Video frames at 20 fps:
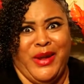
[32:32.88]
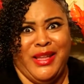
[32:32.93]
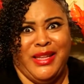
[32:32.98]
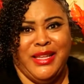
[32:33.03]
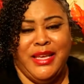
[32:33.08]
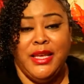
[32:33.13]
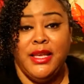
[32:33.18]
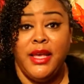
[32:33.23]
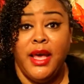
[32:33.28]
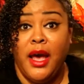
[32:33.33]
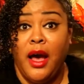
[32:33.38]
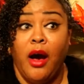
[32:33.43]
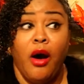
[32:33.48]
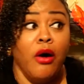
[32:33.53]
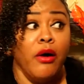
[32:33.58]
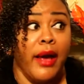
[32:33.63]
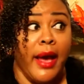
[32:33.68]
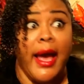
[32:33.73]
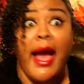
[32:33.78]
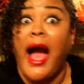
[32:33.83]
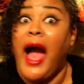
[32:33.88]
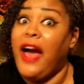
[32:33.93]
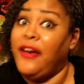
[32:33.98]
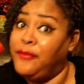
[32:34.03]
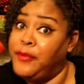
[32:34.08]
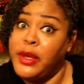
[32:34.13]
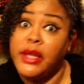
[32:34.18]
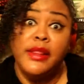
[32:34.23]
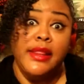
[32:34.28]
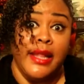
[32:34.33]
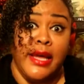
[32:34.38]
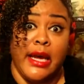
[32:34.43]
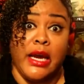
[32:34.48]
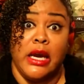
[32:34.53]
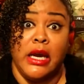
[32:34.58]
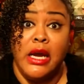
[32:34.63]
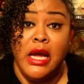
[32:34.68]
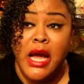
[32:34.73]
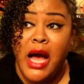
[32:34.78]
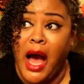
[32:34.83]
really yeah okay i've been
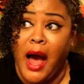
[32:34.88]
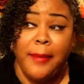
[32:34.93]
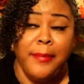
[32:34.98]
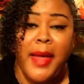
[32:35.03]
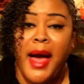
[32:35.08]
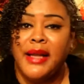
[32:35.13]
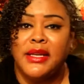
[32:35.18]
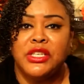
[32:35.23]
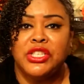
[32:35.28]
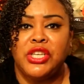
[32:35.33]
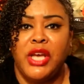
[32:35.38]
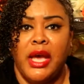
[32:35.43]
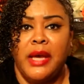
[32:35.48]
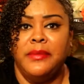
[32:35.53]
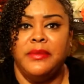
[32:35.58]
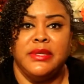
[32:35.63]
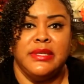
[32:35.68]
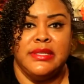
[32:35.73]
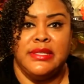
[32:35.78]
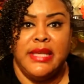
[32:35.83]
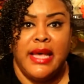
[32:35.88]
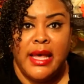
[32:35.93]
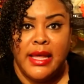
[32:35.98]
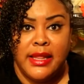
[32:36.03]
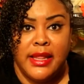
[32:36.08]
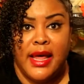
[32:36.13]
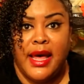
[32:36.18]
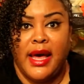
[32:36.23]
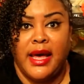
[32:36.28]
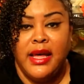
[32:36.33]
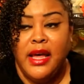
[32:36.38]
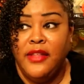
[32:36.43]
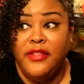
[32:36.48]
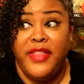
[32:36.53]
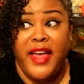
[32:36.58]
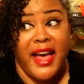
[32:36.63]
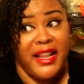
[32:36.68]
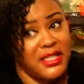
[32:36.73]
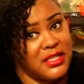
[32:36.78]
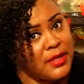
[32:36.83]
there i'm not ashamed to say that
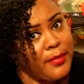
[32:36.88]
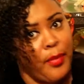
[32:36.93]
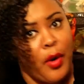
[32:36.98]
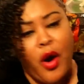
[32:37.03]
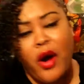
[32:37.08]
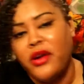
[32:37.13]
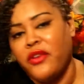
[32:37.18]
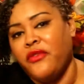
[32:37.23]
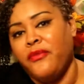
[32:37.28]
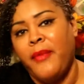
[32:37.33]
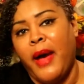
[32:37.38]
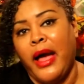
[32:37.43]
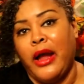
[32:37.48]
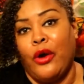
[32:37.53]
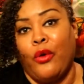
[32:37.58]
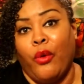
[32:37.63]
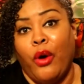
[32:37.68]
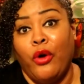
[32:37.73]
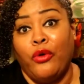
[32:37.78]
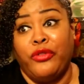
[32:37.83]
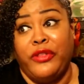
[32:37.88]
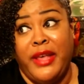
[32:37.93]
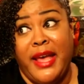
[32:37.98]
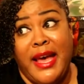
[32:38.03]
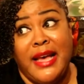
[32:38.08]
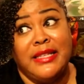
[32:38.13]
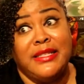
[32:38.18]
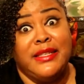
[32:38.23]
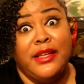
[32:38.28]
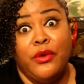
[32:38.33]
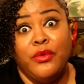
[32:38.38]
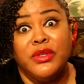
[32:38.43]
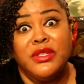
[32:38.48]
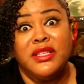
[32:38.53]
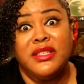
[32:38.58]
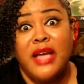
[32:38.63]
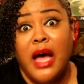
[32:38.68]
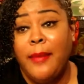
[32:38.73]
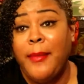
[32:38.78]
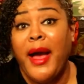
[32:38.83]
that is a part of my growth yes there
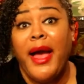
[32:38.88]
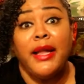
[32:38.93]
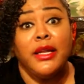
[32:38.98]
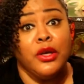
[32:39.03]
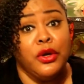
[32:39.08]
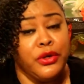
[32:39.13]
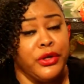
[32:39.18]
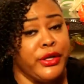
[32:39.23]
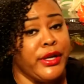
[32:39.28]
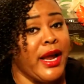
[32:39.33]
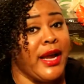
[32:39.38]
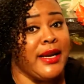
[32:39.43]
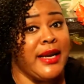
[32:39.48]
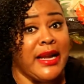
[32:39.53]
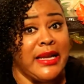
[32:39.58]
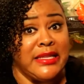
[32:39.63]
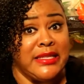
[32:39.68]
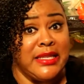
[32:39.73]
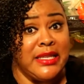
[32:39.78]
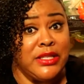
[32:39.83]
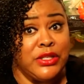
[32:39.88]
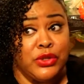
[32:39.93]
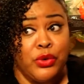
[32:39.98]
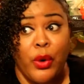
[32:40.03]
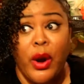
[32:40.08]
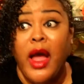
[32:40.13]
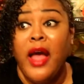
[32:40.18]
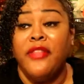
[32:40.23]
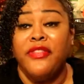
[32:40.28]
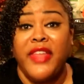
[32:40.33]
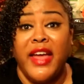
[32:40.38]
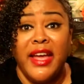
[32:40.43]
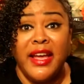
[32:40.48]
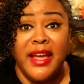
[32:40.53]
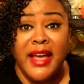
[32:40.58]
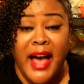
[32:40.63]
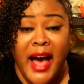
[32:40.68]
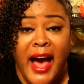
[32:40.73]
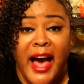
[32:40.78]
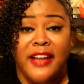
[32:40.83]
was a time i had to go to the 99 cent store
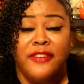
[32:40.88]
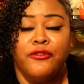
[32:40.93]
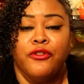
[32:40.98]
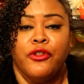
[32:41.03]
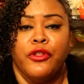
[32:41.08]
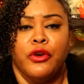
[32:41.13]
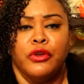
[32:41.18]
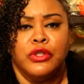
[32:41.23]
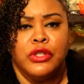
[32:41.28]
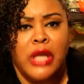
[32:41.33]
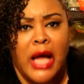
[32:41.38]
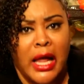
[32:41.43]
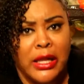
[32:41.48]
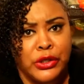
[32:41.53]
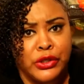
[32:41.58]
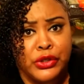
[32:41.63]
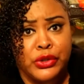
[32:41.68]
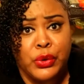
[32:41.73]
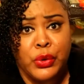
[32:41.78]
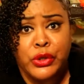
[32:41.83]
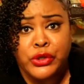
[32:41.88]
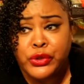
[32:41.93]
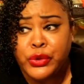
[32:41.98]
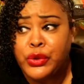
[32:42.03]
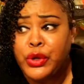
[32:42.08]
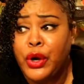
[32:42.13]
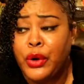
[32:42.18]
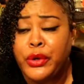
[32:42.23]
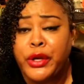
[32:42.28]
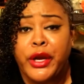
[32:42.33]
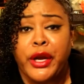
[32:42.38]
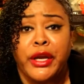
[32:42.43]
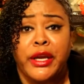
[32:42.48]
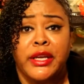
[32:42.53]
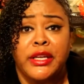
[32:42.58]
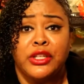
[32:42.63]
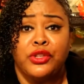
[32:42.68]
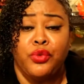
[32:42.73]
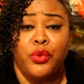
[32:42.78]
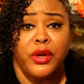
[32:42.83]
thank god for those dollar stores you can go there
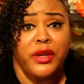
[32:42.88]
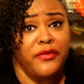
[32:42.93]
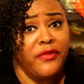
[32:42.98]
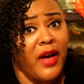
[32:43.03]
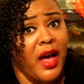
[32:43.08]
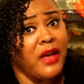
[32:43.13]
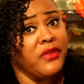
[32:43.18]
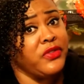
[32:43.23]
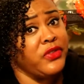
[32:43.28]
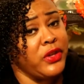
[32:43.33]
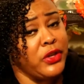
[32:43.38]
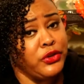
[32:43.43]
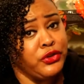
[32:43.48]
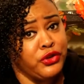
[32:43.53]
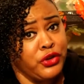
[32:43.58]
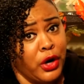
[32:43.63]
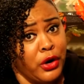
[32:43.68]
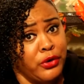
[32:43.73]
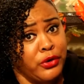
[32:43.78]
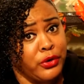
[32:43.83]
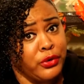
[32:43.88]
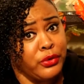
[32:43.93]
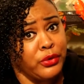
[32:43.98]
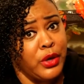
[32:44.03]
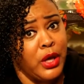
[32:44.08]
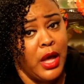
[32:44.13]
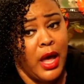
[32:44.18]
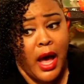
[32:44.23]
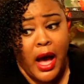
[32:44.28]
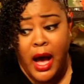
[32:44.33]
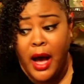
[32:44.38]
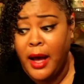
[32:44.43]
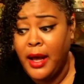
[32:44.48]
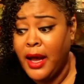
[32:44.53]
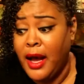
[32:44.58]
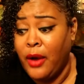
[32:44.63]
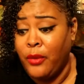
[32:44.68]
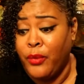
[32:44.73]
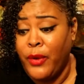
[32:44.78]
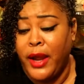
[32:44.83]
and get a 25 cent journal
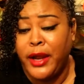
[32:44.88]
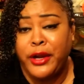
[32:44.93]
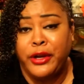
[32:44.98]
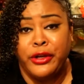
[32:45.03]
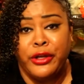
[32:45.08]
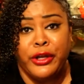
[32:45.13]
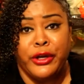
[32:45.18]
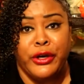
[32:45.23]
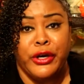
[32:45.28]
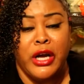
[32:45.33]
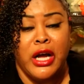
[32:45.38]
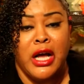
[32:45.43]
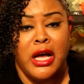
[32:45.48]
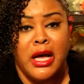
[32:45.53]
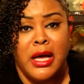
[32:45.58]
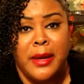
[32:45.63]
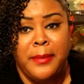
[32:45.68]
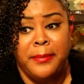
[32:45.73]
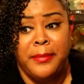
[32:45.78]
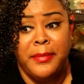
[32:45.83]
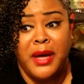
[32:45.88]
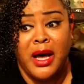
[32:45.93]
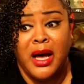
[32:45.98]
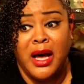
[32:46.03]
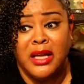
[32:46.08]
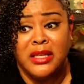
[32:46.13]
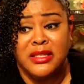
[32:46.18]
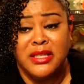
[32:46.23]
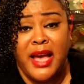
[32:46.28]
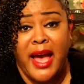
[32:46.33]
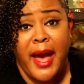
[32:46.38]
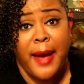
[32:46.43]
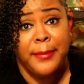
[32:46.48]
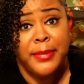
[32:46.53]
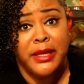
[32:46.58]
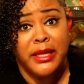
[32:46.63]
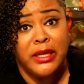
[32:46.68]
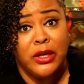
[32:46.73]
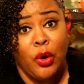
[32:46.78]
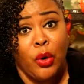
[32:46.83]
uh, a regular um, uh,
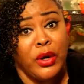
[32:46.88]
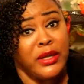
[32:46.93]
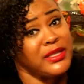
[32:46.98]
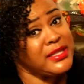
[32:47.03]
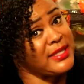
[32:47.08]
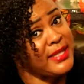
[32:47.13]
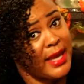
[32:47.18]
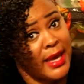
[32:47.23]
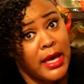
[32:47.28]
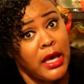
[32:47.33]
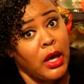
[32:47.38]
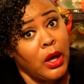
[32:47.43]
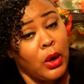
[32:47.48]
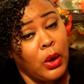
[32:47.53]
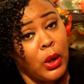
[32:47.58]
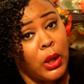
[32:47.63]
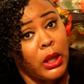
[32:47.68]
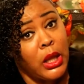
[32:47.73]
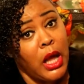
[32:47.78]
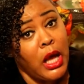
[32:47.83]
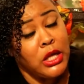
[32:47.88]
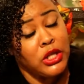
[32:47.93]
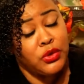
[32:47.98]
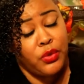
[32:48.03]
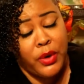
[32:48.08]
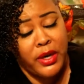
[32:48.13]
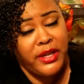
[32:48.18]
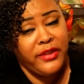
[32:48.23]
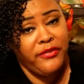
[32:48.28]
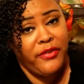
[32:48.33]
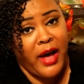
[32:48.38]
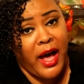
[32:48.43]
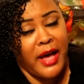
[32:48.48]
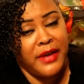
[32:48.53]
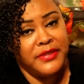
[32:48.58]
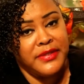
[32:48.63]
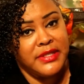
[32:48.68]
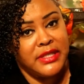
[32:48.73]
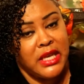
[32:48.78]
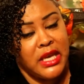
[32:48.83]
tablet on sale
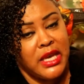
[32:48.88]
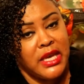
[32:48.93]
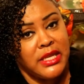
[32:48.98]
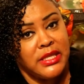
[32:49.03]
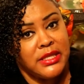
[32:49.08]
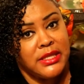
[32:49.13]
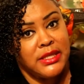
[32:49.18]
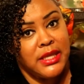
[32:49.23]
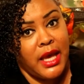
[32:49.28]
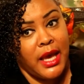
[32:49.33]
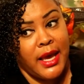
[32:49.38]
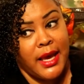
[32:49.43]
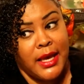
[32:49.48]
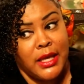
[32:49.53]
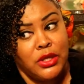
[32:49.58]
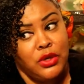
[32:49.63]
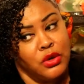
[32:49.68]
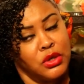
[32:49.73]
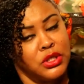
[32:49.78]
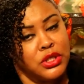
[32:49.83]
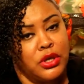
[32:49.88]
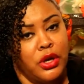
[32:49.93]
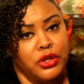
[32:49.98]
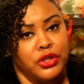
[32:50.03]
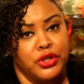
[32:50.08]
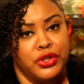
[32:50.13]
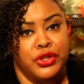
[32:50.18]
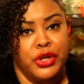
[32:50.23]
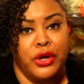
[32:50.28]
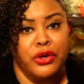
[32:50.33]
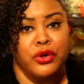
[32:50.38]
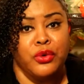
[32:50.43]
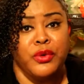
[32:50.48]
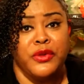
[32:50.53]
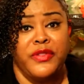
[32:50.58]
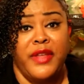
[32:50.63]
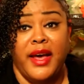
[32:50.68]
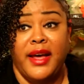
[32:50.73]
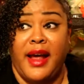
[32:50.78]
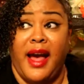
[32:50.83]
25 cents and you can start your journal
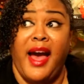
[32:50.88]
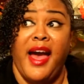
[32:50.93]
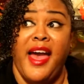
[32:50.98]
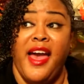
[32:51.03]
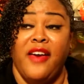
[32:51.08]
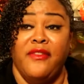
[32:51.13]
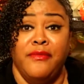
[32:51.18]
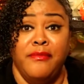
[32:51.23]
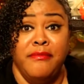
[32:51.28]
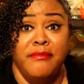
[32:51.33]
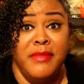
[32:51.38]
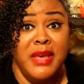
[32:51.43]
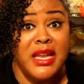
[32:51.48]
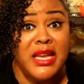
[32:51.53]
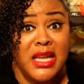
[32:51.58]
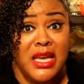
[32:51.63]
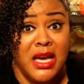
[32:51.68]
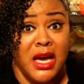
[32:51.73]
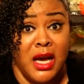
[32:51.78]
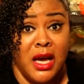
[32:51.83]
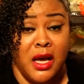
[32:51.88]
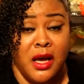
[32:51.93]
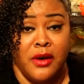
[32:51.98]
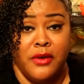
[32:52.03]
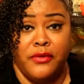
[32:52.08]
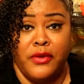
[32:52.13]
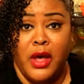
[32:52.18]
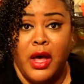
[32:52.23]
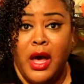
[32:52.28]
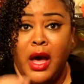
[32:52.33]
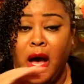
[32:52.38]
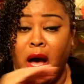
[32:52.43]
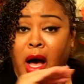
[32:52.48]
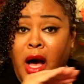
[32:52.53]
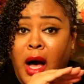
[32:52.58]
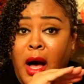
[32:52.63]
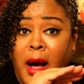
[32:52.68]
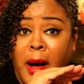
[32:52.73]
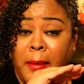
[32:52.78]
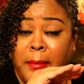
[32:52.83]
with that. I have many of
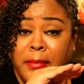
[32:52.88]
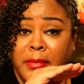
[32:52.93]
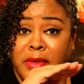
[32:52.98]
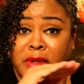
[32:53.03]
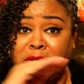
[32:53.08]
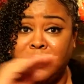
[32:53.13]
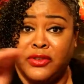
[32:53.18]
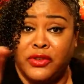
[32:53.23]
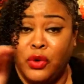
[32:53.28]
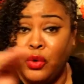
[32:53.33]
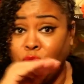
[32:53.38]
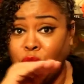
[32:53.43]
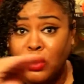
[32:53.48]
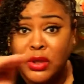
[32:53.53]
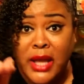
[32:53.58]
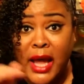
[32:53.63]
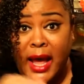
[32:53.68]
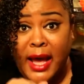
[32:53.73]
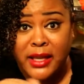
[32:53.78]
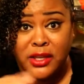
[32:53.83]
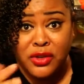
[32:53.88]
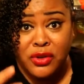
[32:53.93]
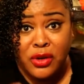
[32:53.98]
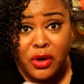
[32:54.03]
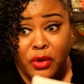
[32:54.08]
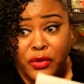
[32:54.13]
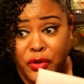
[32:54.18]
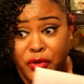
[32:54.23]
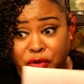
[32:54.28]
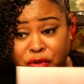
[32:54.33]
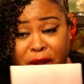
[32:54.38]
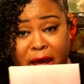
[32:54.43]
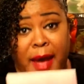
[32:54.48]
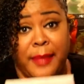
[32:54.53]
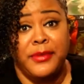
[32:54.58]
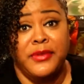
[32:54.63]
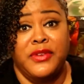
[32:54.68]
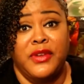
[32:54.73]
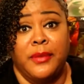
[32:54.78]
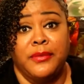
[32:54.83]
um, school line, you know those
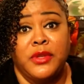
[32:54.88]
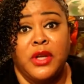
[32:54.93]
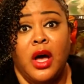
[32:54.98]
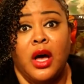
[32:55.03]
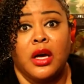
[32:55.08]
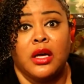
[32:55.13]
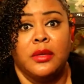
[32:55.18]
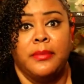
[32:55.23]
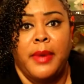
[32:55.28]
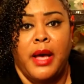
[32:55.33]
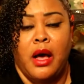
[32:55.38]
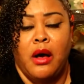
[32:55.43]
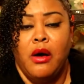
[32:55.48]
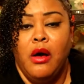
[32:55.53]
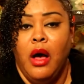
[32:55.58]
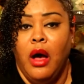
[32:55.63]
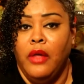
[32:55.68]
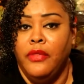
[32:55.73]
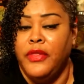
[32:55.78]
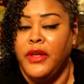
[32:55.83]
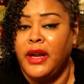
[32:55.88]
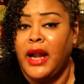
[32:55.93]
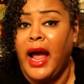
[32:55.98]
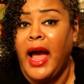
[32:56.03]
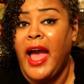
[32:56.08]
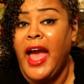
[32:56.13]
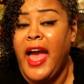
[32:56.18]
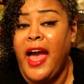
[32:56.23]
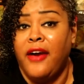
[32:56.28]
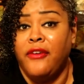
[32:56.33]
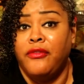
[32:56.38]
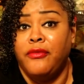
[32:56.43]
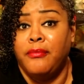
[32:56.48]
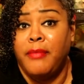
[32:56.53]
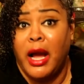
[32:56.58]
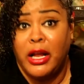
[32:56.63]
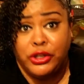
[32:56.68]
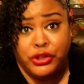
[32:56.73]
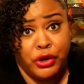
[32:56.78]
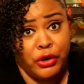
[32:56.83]
tablets I'm talking about that I have
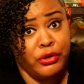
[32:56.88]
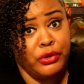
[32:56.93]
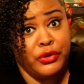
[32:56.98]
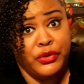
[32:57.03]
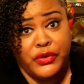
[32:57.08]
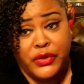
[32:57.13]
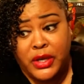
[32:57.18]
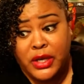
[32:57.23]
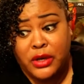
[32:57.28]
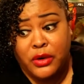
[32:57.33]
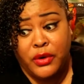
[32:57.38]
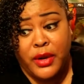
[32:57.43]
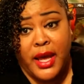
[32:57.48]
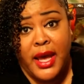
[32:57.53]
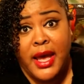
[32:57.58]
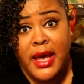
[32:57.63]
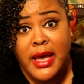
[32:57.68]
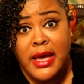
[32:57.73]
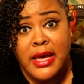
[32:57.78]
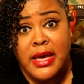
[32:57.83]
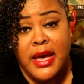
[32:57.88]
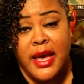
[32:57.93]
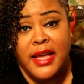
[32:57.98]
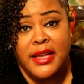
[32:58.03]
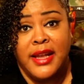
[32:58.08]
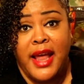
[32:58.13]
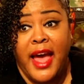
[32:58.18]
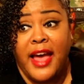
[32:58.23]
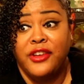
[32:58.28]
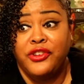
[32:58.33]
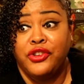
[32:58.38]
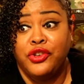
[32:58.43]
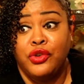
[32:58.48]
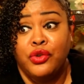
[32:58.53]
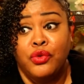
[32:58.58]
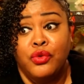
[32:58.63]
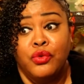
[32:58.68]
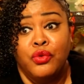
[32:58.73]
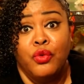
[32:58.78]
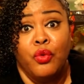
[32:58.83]
my journals in, okay? And as
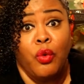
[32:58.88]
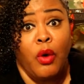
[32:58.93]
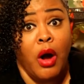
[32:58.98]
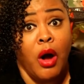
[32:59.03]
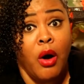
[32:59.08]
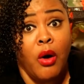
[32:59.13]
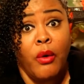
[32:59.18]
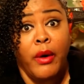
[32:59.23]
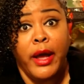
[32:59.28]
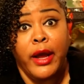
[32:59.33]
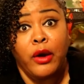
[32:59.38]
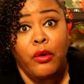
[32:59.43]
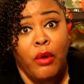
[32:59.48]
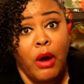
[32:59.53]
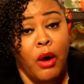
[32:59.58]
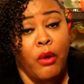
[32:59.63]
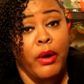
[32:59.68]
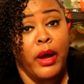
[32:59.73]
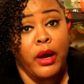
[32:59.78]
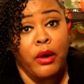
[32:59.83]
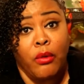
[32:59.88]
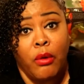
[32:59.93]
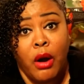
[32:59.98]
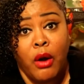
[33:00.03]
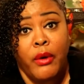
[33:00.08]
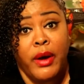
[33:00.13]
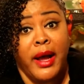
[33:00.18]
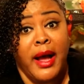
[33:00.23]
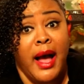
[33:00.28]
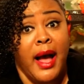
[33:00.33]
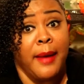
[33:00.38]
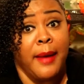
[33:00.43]
you grow and grow and grow and